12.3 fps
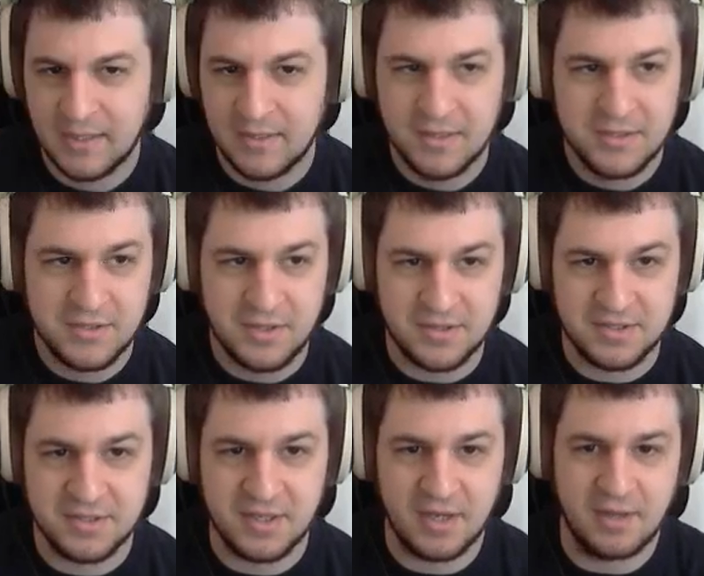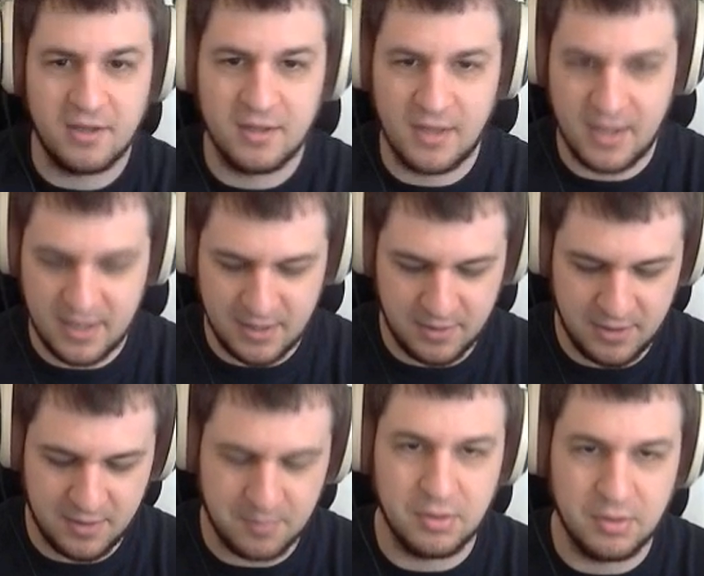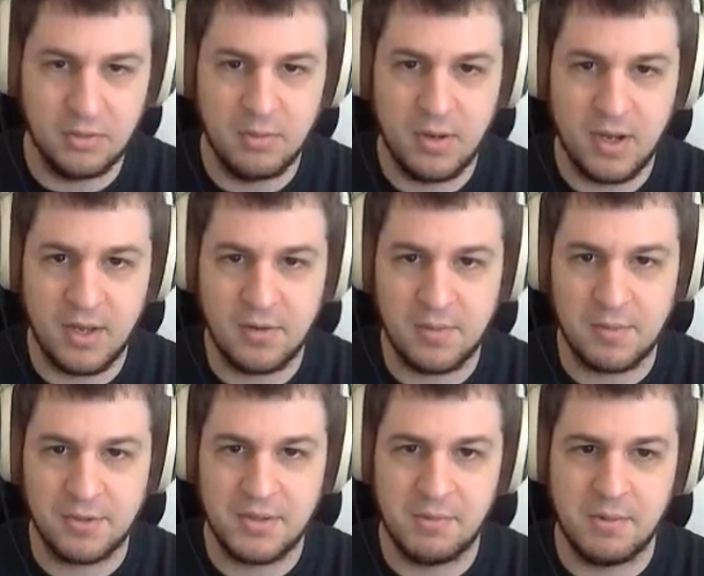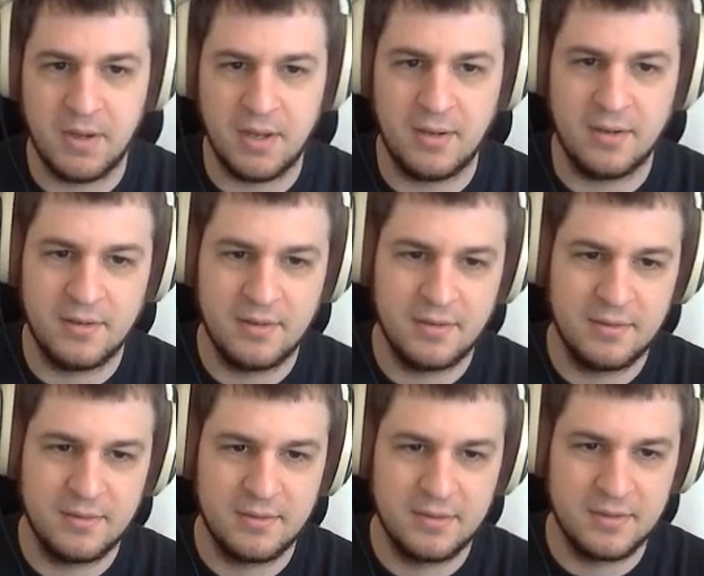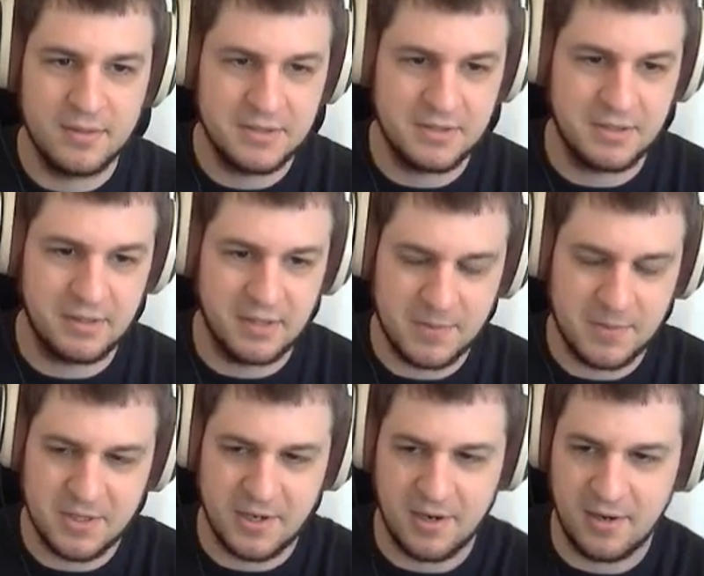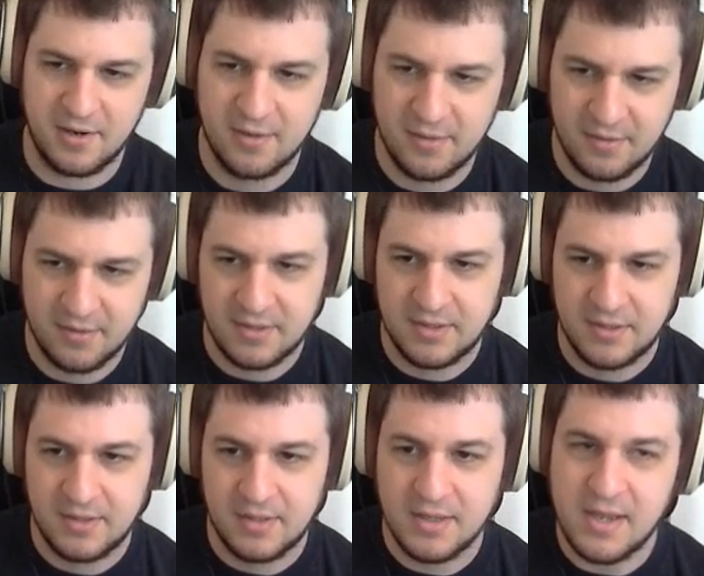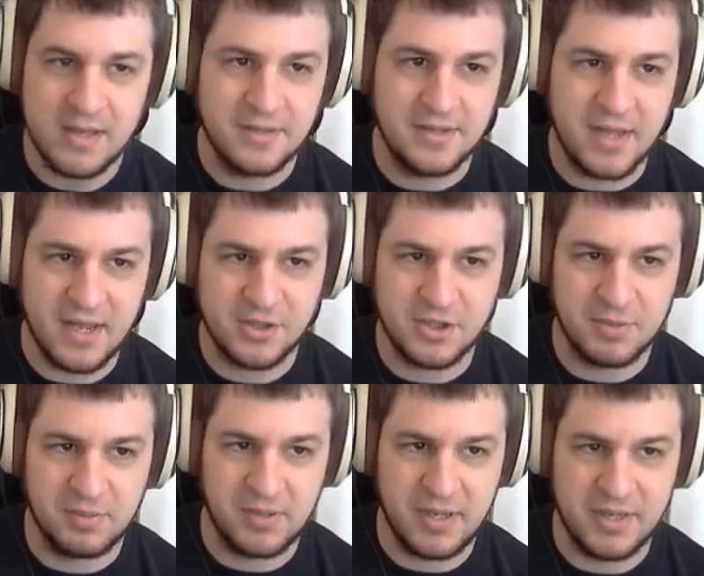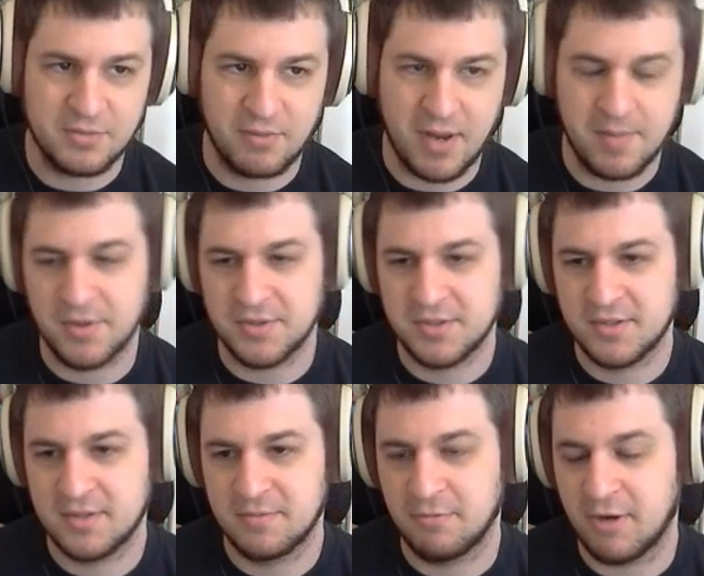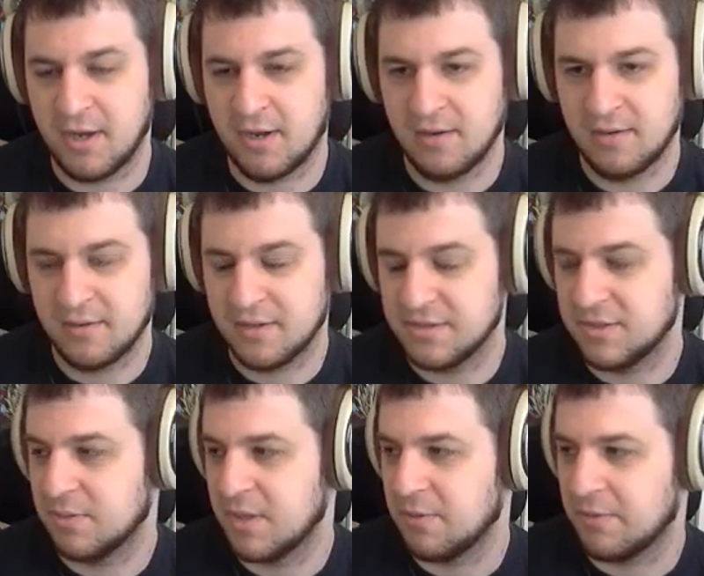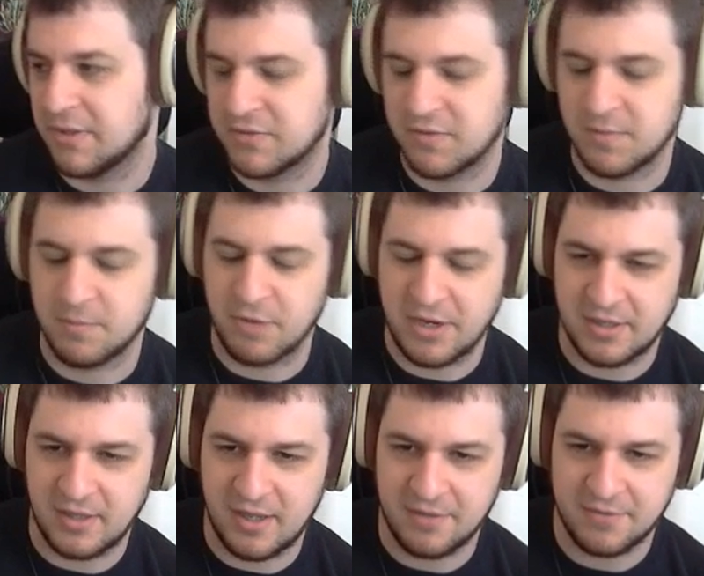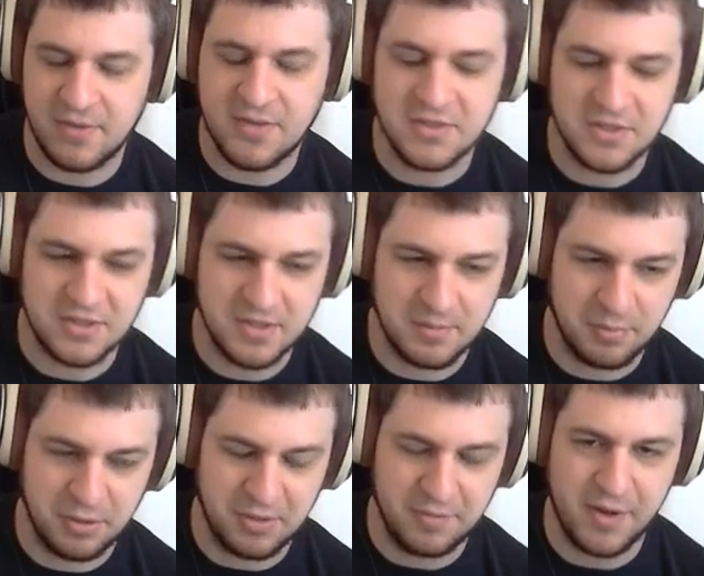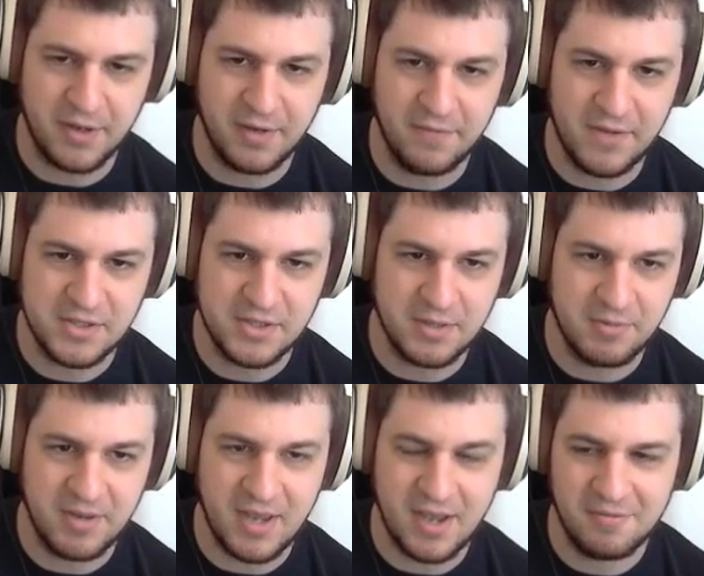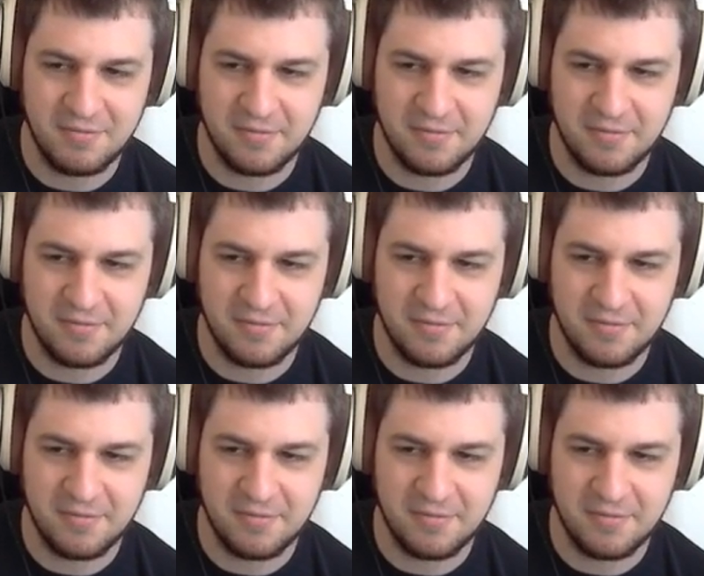So this is going to look like either blue 1 or multi-1 to Libster. And Dan should play his rightmost 1, because you play 1s from right to left, and that's just a predefined convention that we have.